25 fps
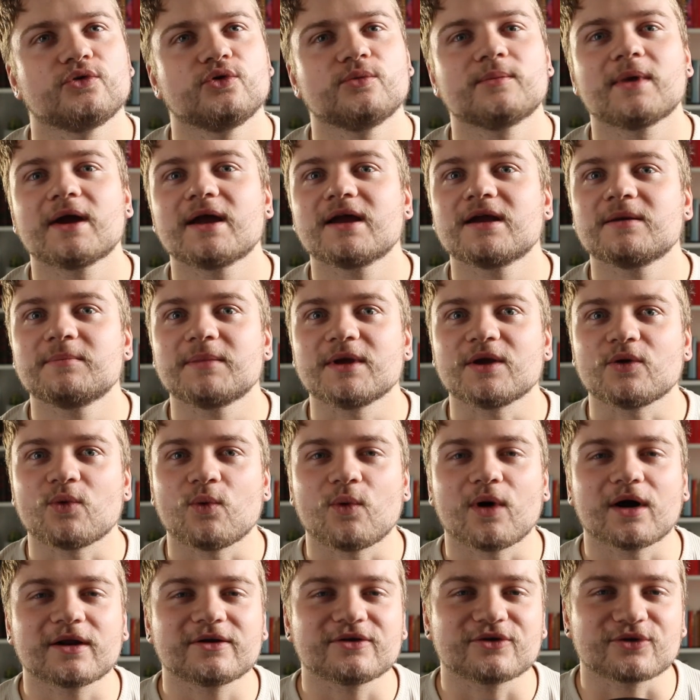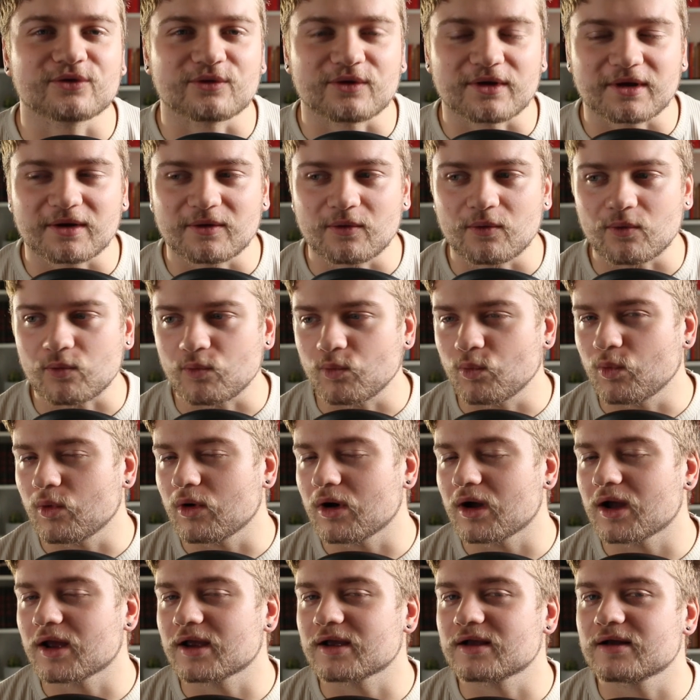You may be wondering,
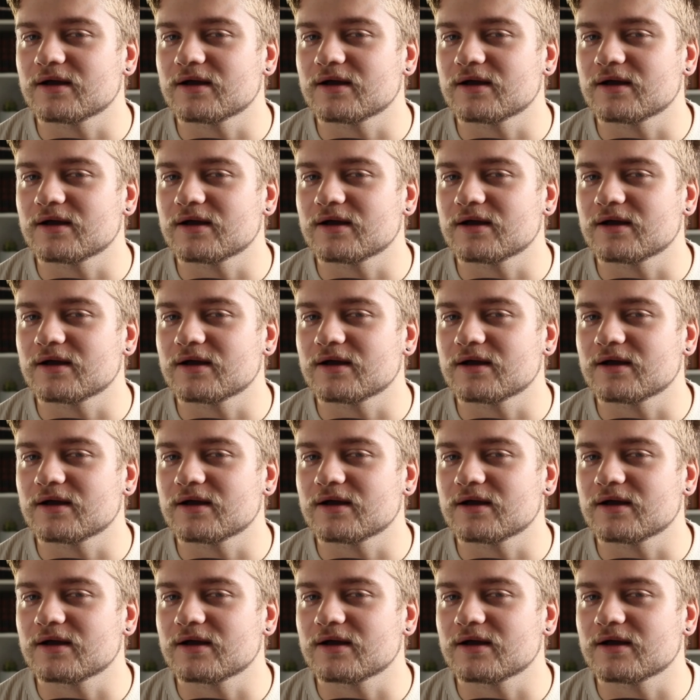why